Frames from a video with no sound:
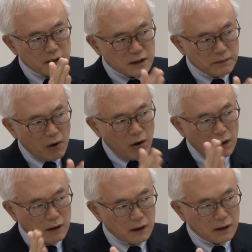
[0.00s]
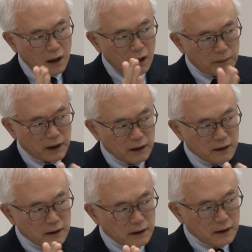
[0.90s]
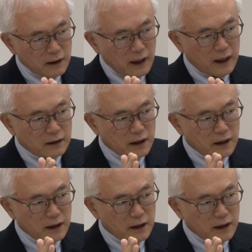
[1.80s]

small economy. And